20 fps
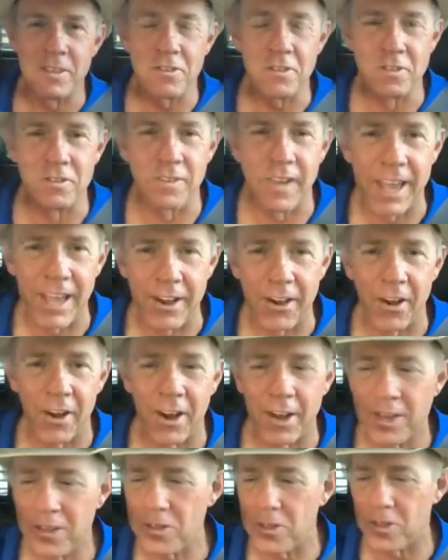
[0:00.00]
this is Van
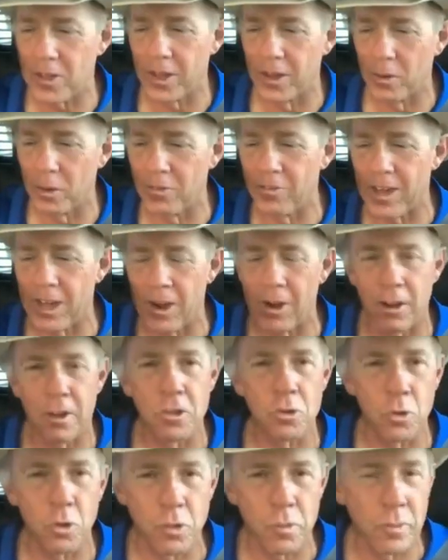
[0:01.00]
Hargis with Van
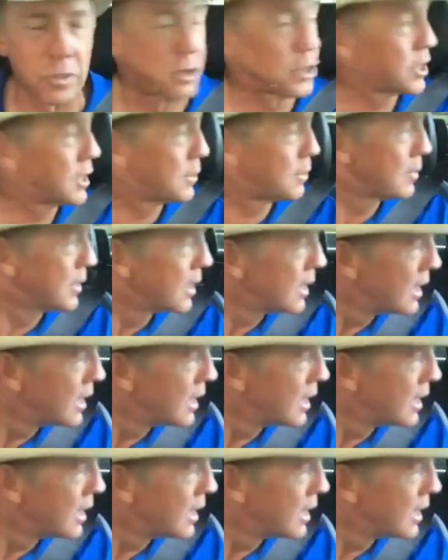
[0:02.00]
Hargis Horsemanship.